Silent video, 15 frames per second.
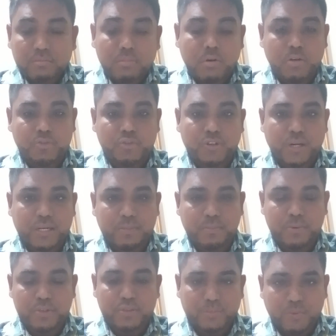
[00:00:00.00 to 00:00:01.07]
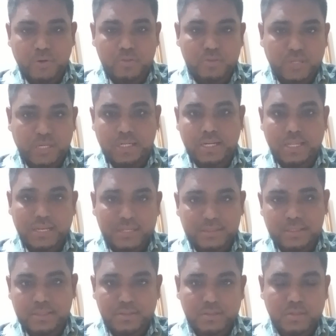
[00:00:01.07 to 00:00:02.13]
contract, breach of contract,
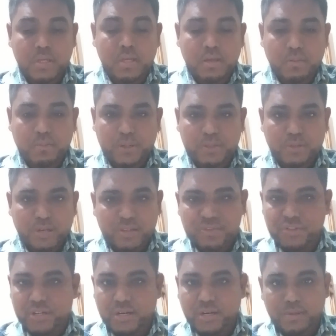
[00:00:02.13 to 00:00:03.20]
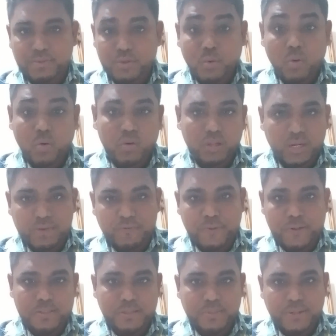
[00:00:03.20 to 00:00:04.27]
negligence, personal injury claims, all are
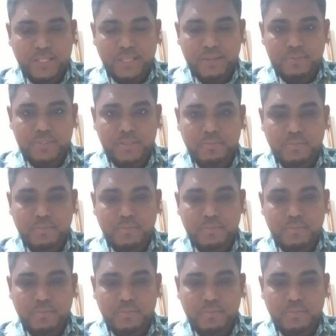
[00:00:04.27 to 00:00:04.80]
part 7 claims.